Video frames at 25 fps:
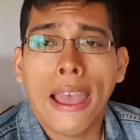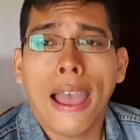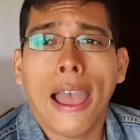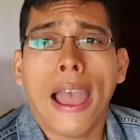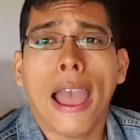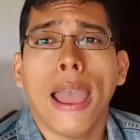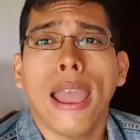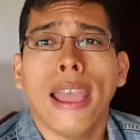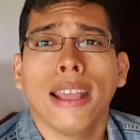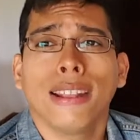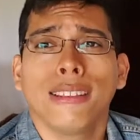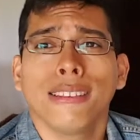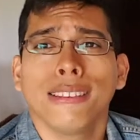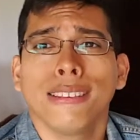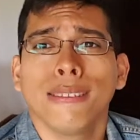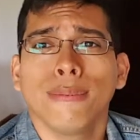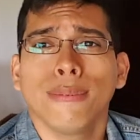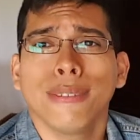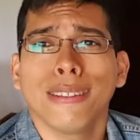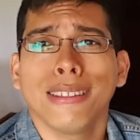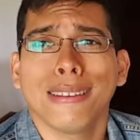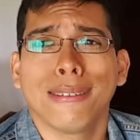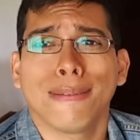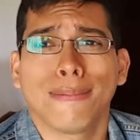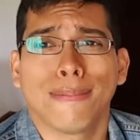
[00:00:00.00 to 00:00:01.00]
it doesn't
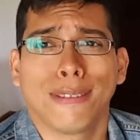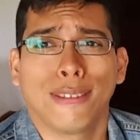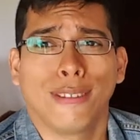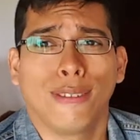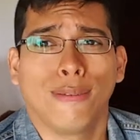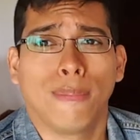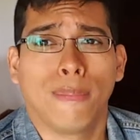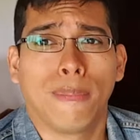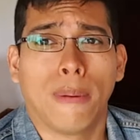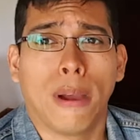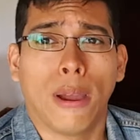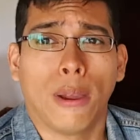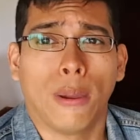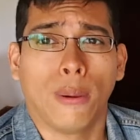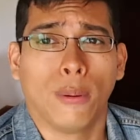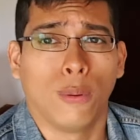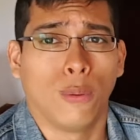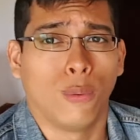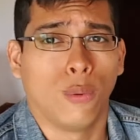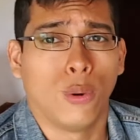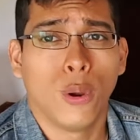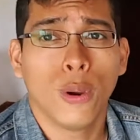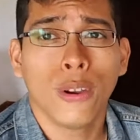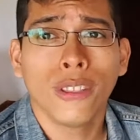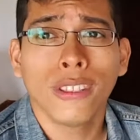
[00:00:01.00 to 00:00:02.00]
really
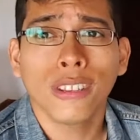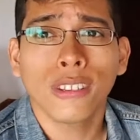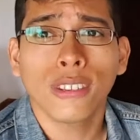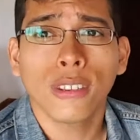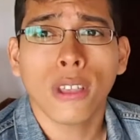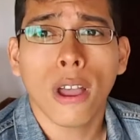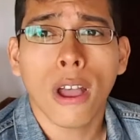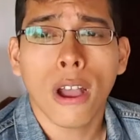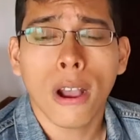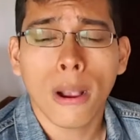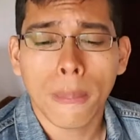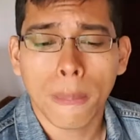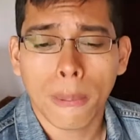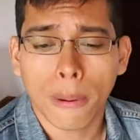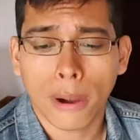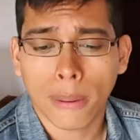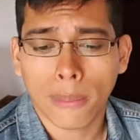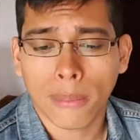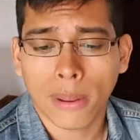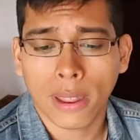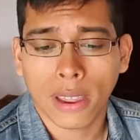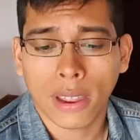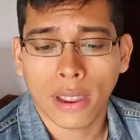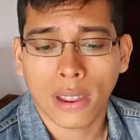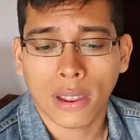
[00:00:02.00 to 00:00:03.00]
ruin the song, but
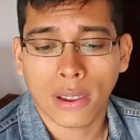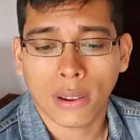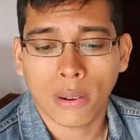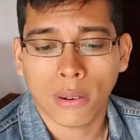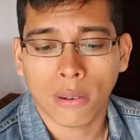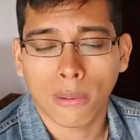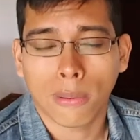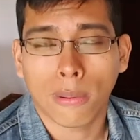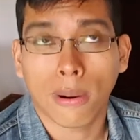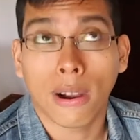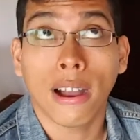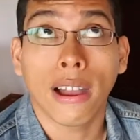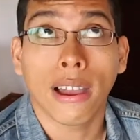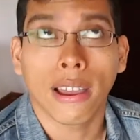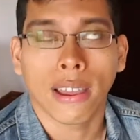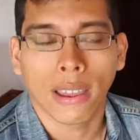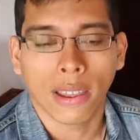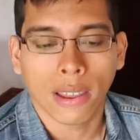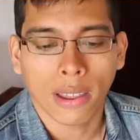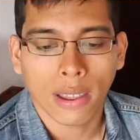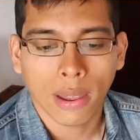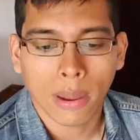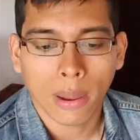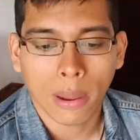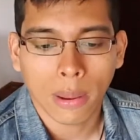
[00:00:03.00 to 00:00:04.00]
I'm like, why?
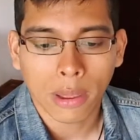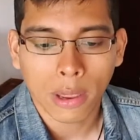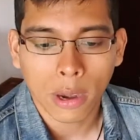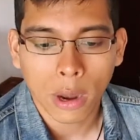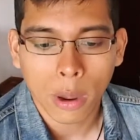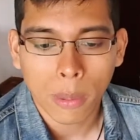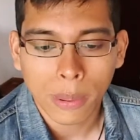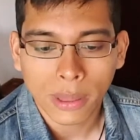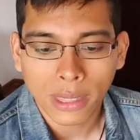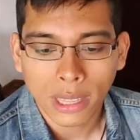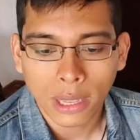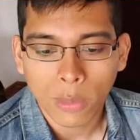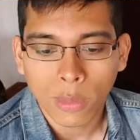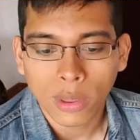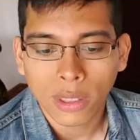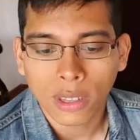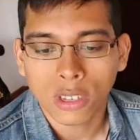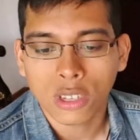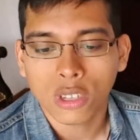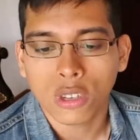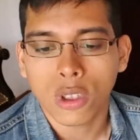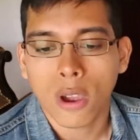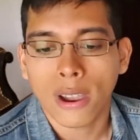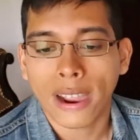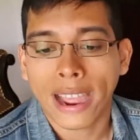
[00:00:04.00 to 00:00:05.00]
You know, but then when the
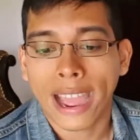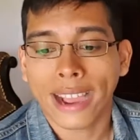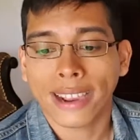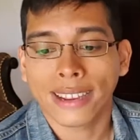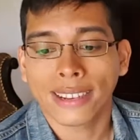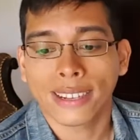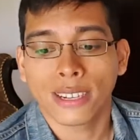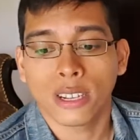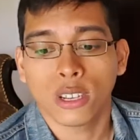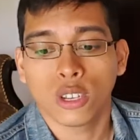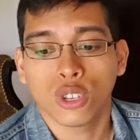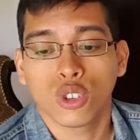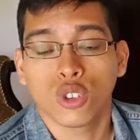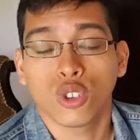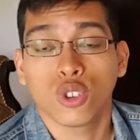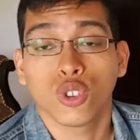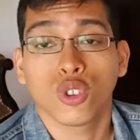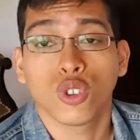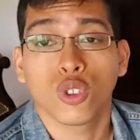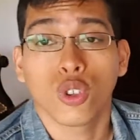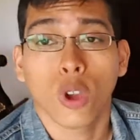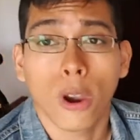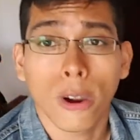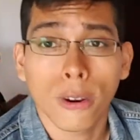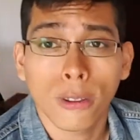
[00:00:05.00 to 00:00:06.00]
song actually
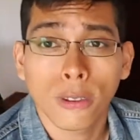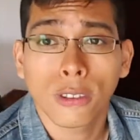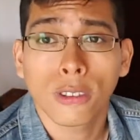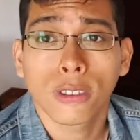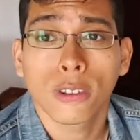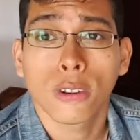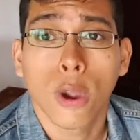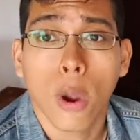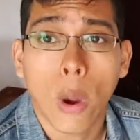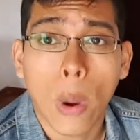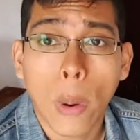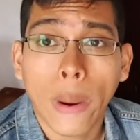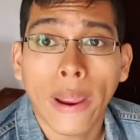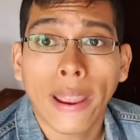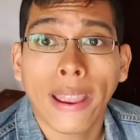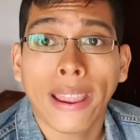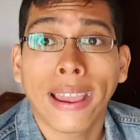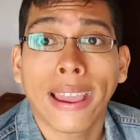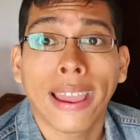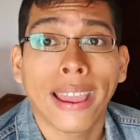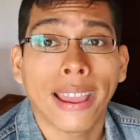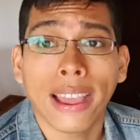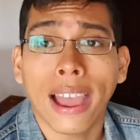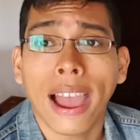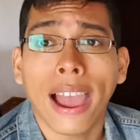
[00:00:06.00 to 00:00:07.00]
starts
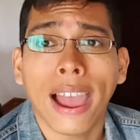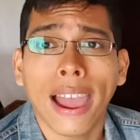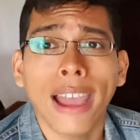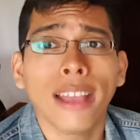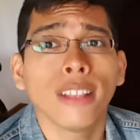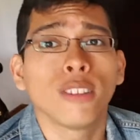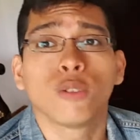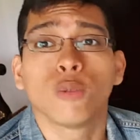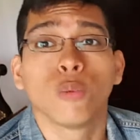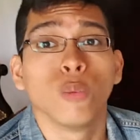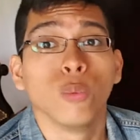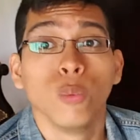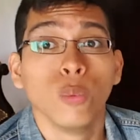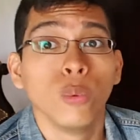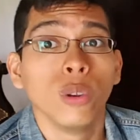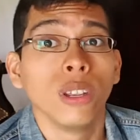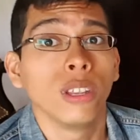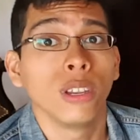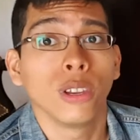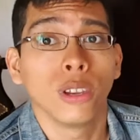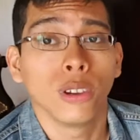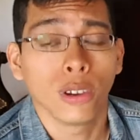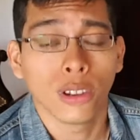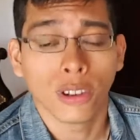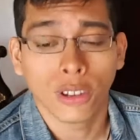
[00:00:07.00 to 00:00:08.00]
going, it's
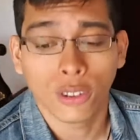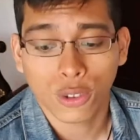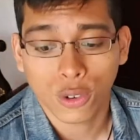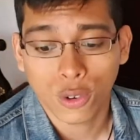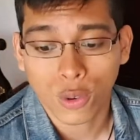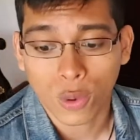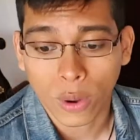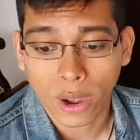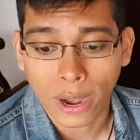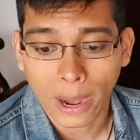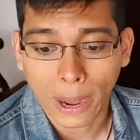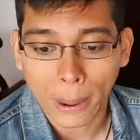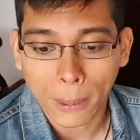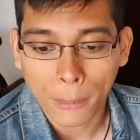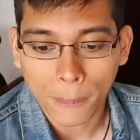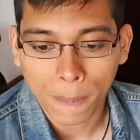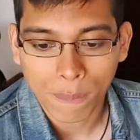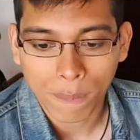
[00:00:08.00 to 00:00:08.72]
really good. It's great.